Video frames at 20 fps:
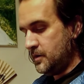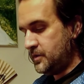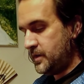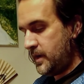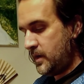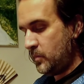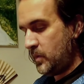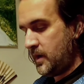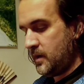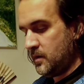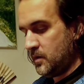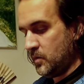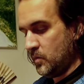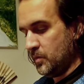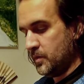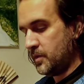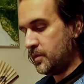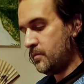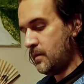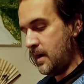Janeway
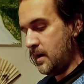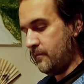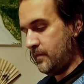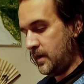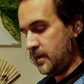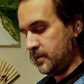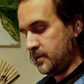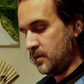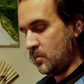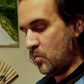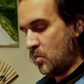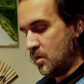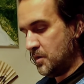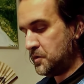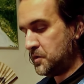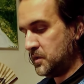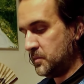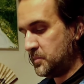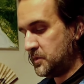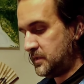knew the threat of alien
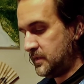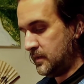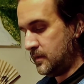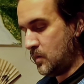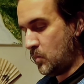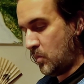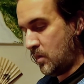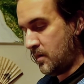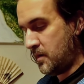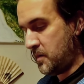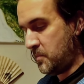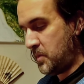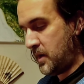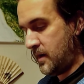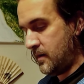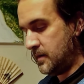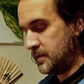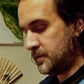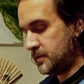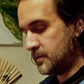warships didn't worry
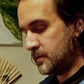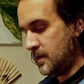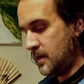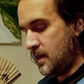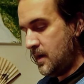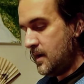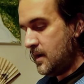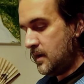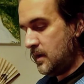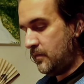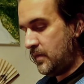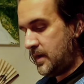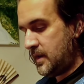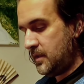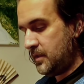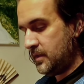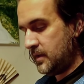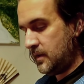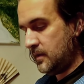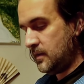Paris. If
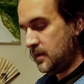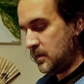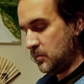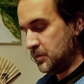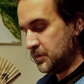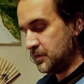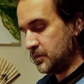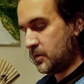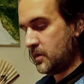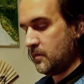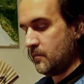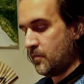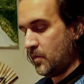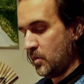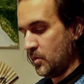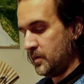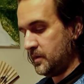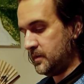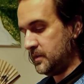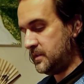anything, he was looking
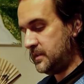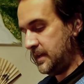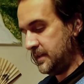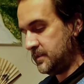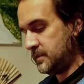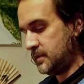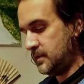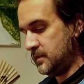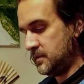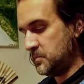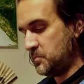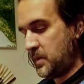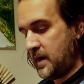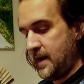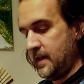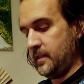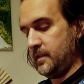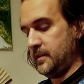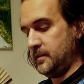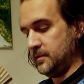forward to testing his
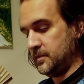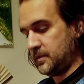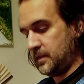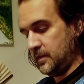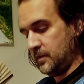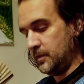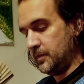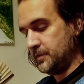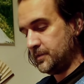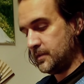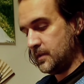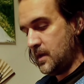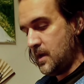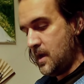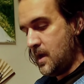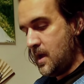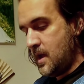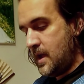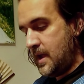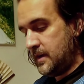piloting skills
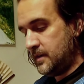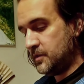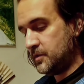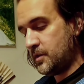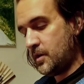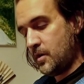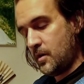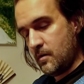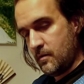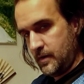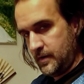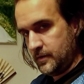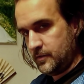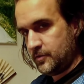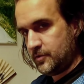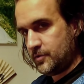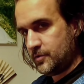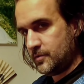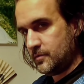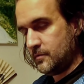and his
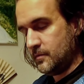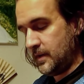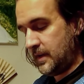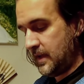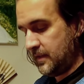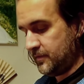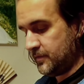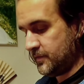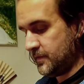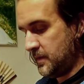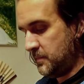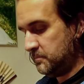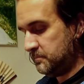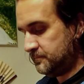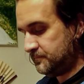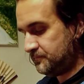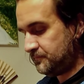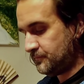courage against them.